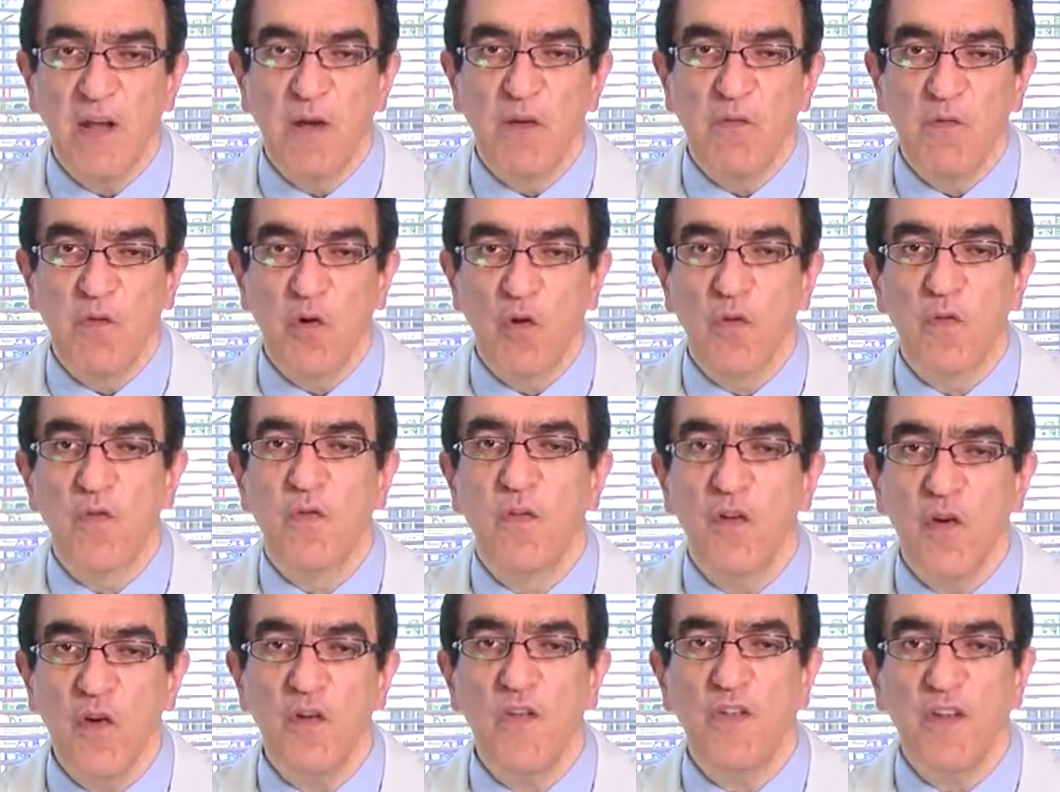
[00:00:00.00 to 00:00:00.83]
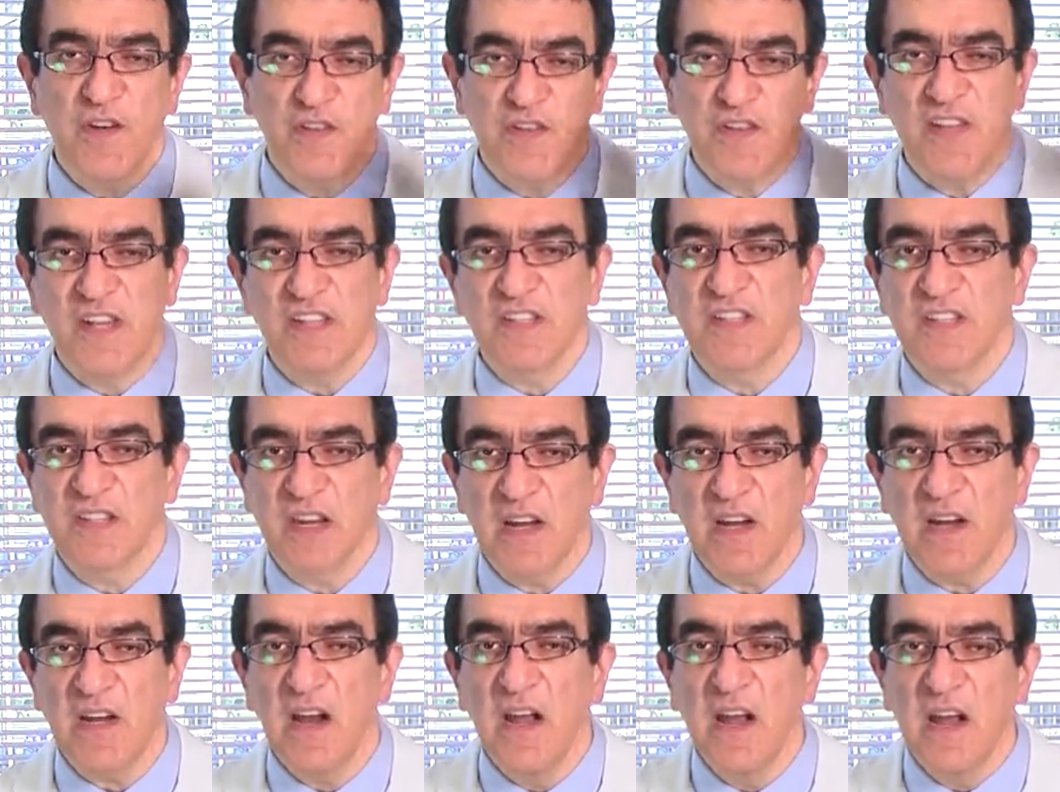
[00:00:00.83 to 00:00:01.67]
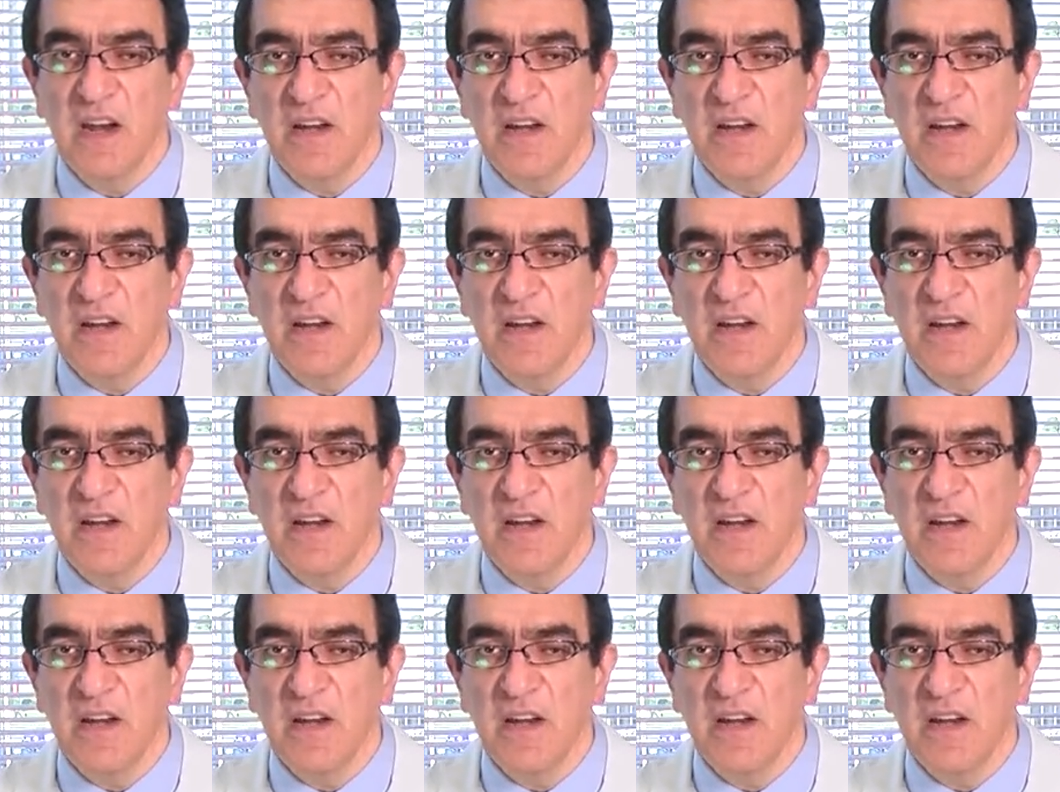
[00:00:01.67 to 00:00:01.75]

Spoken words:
for further testing